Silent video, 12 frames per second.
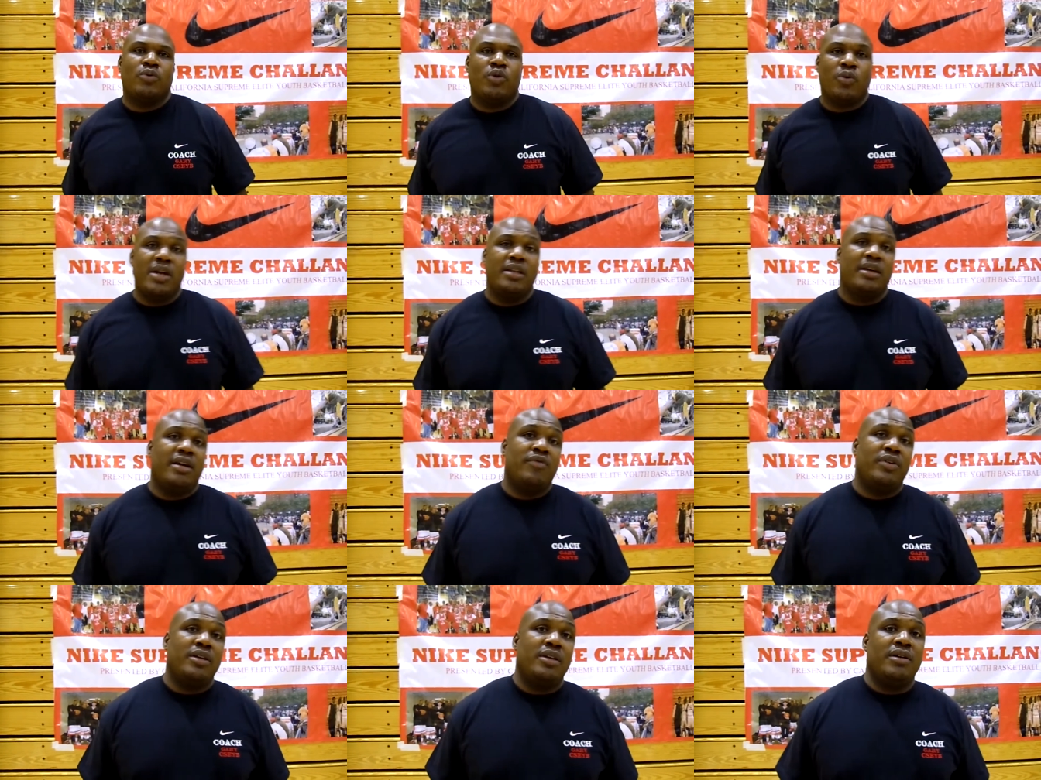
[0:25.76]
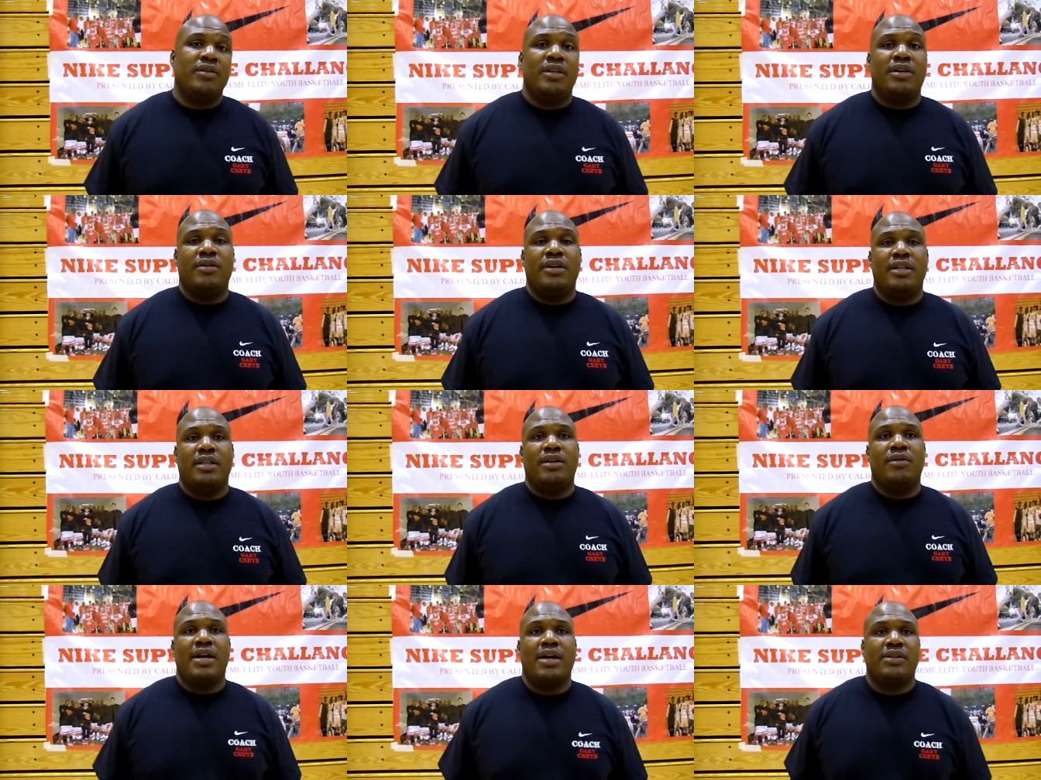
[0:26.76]
great every year, year in and
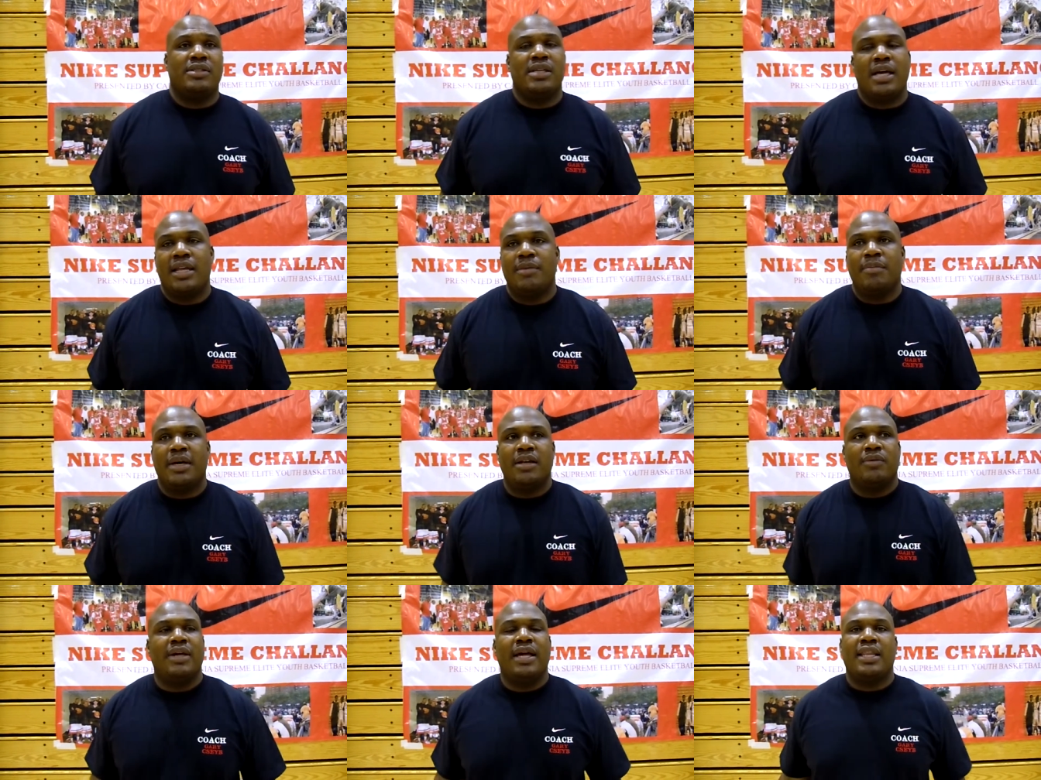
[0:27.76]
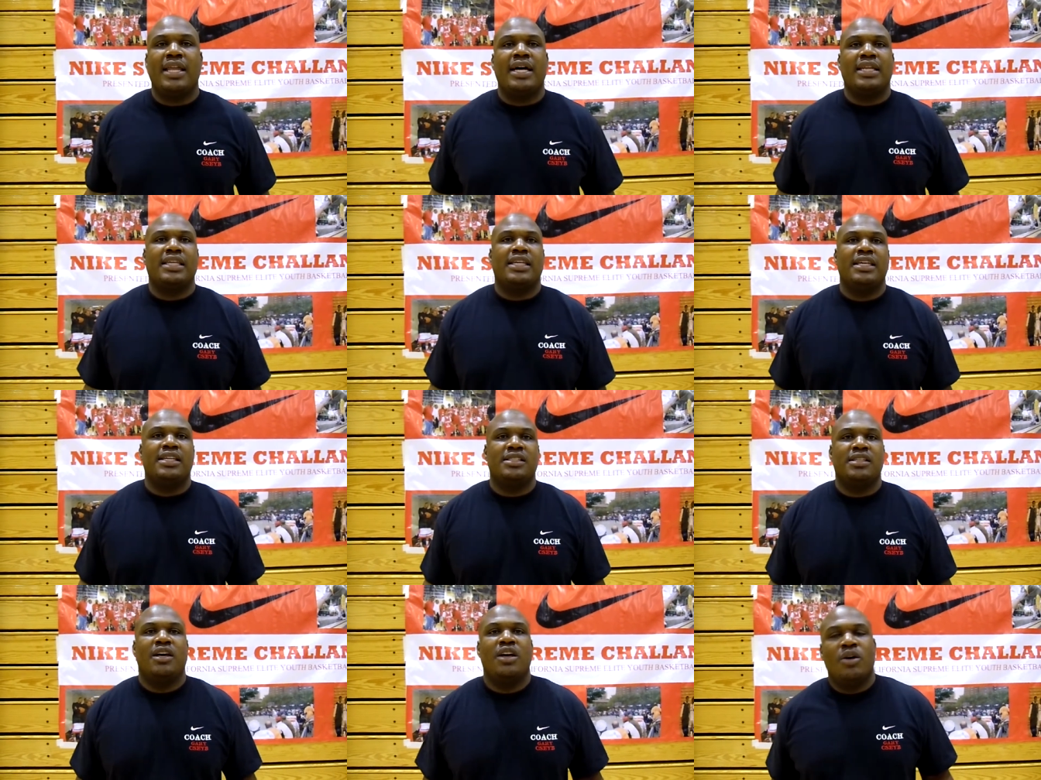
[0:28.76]
year out. It's gotten better. We had a lot of
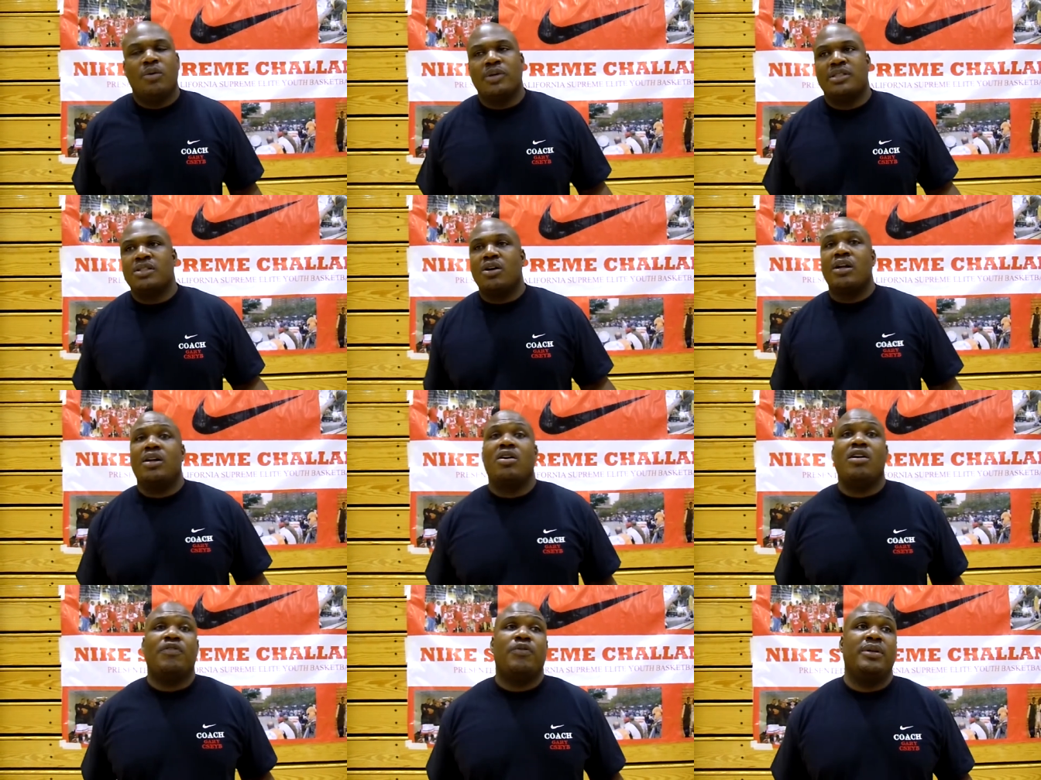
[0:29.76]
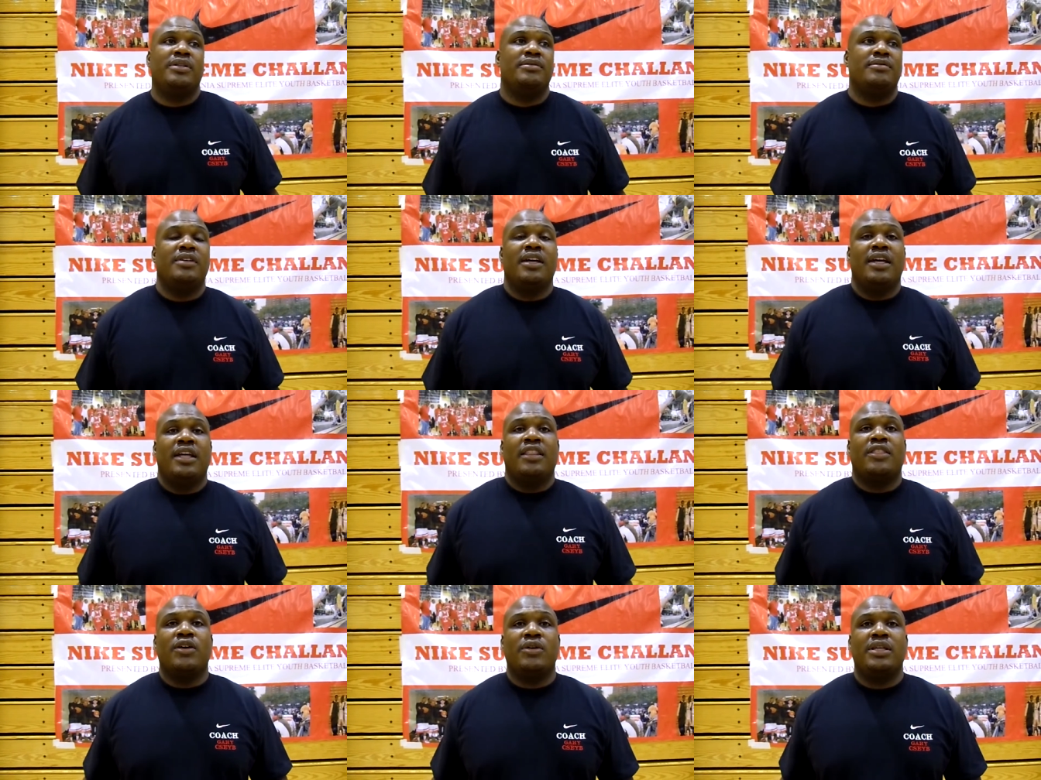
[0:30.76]
kids. We started off with
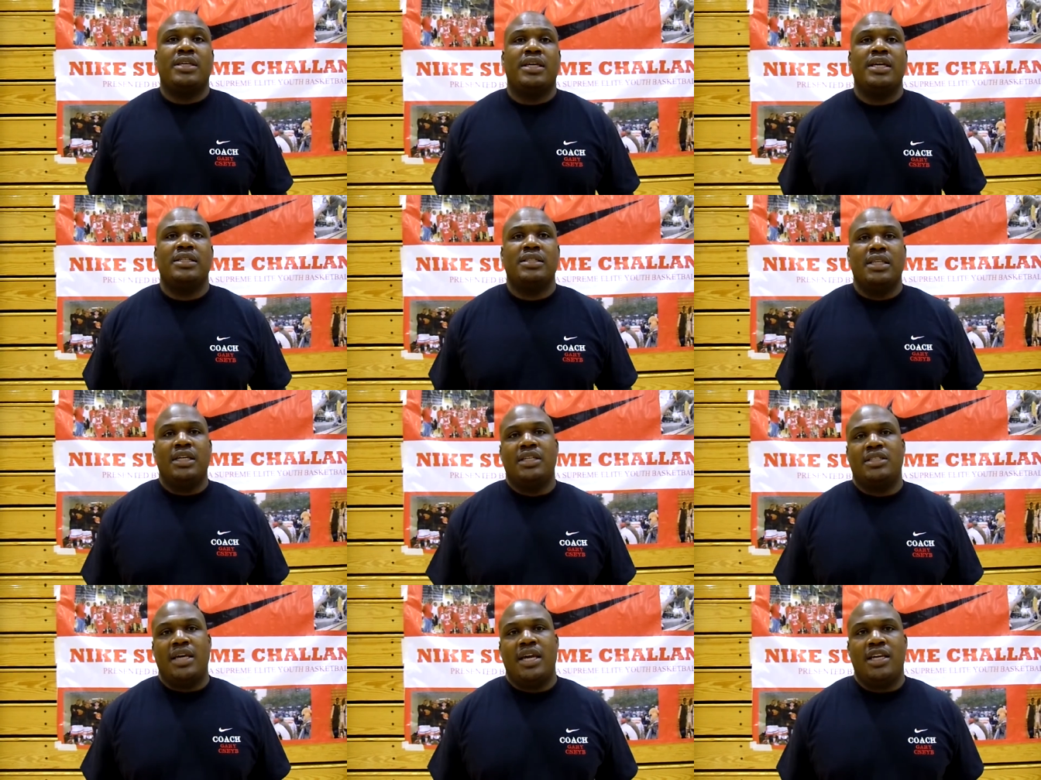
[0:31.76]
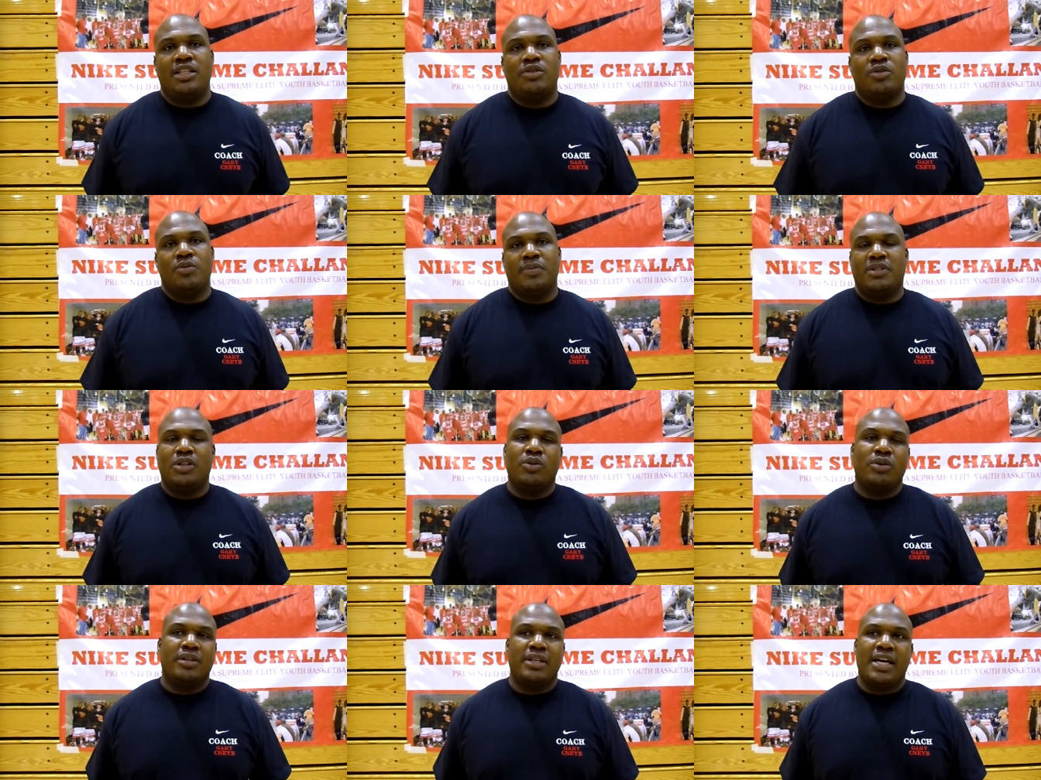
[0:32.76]
30 kids in each age group, a
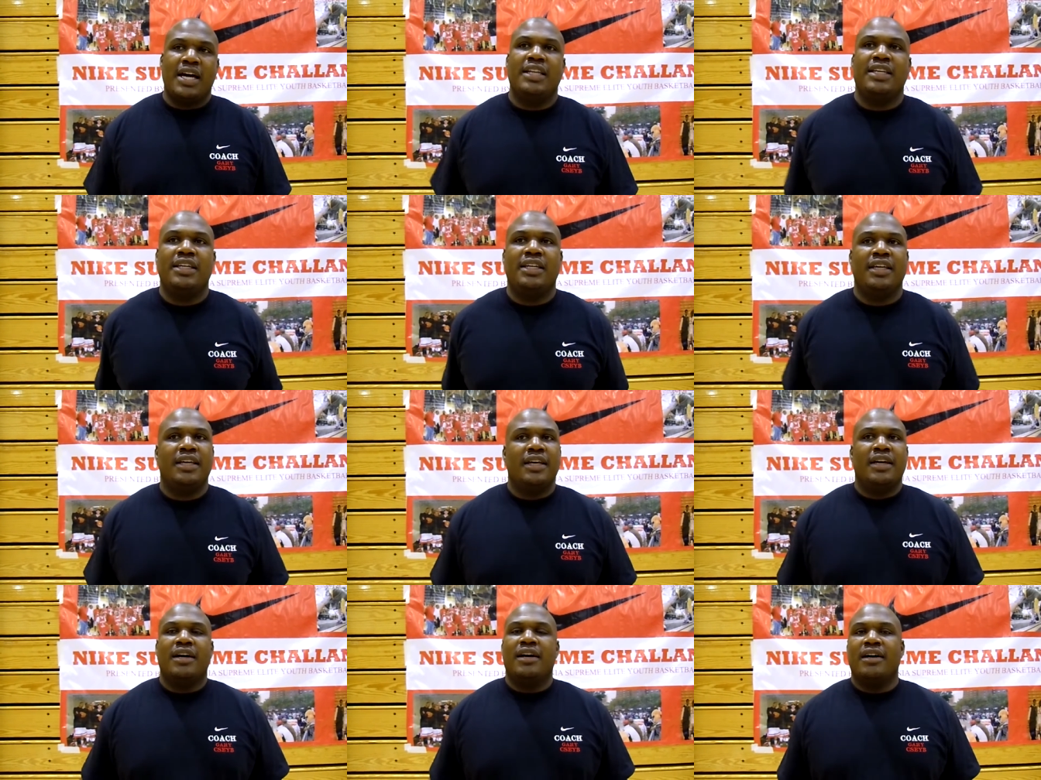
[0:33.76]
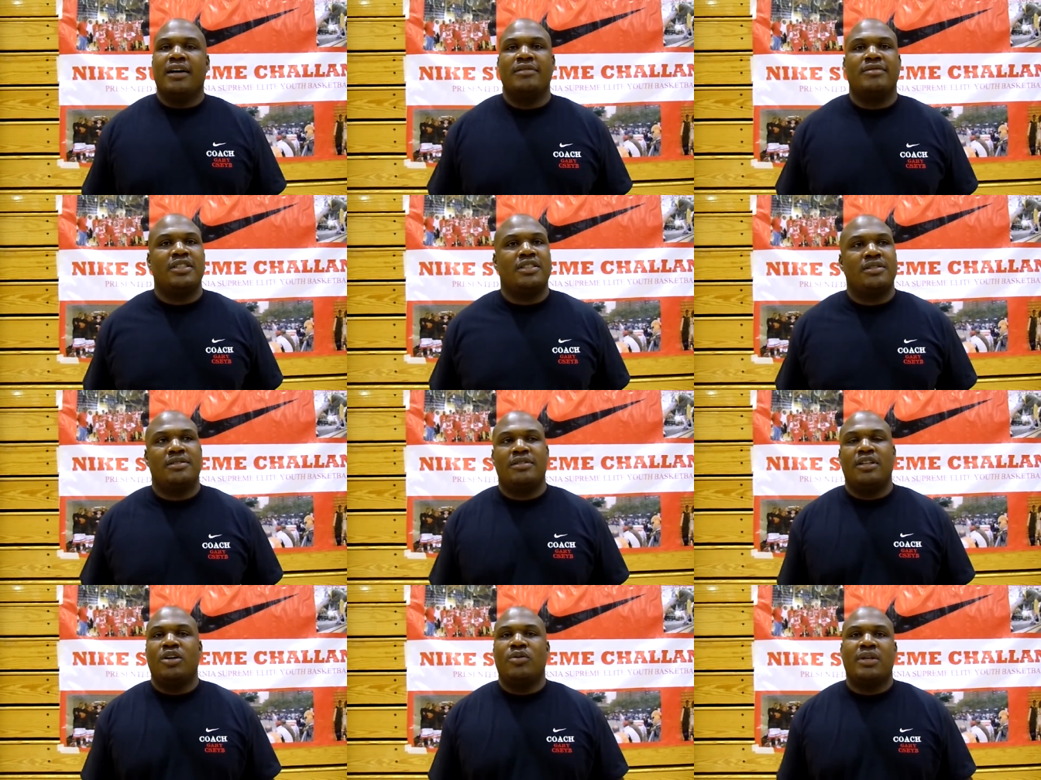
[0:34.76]
total of 90.
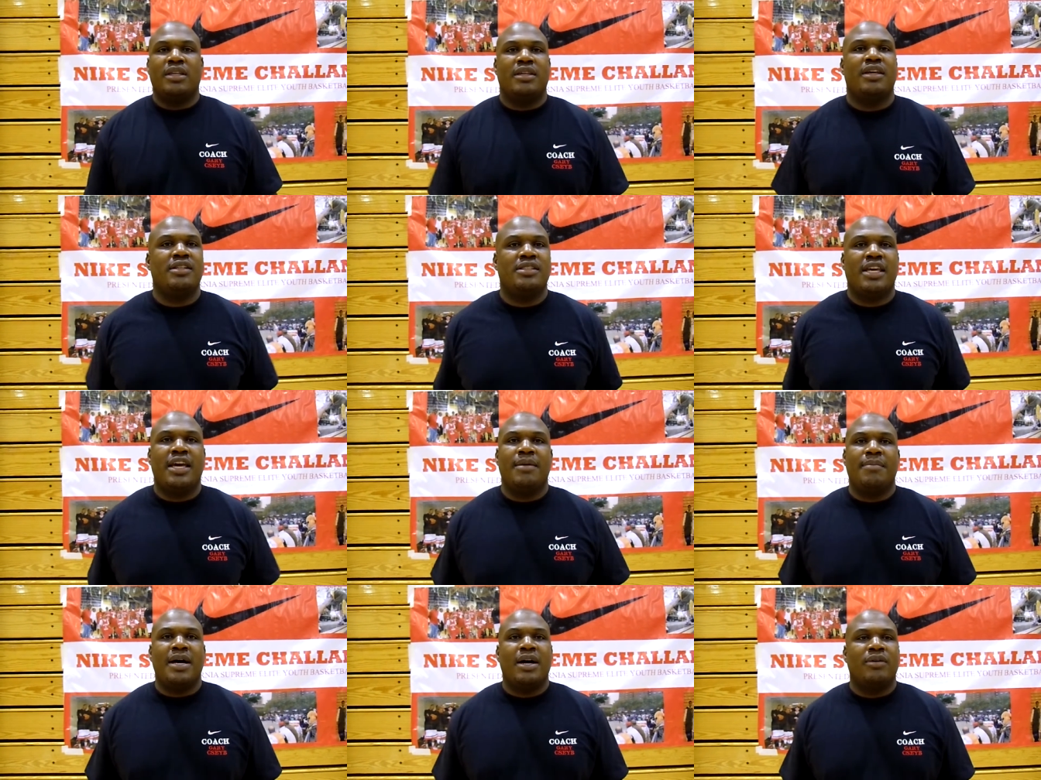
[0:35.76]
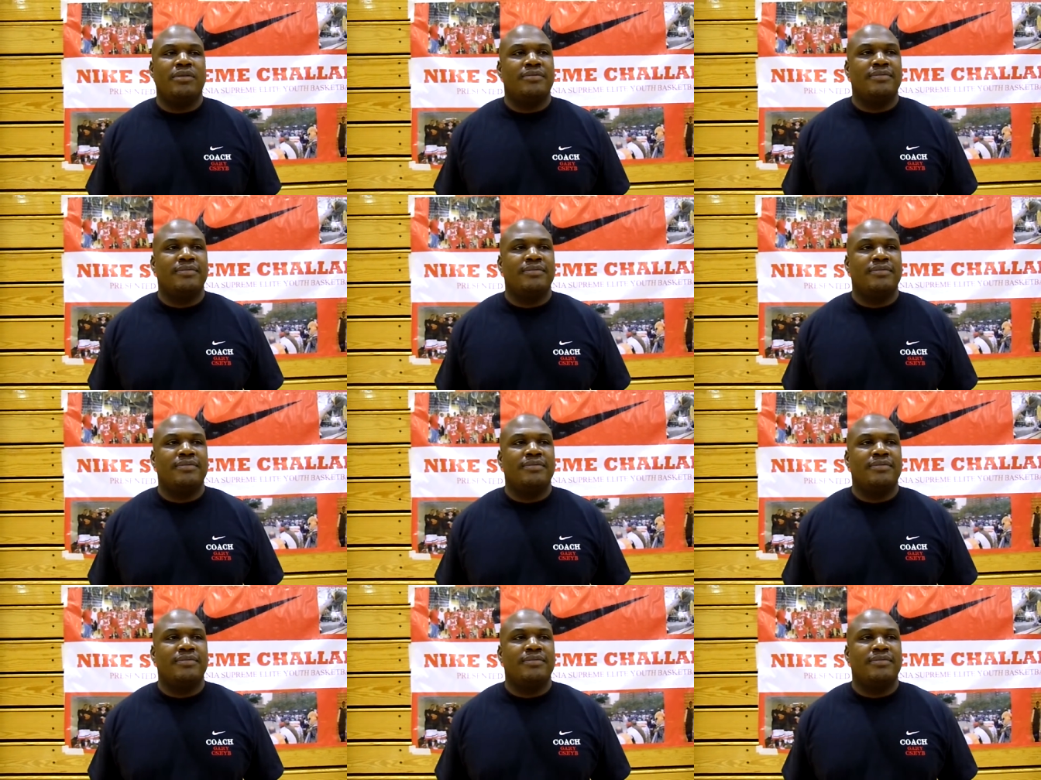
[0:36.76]
When kids came out,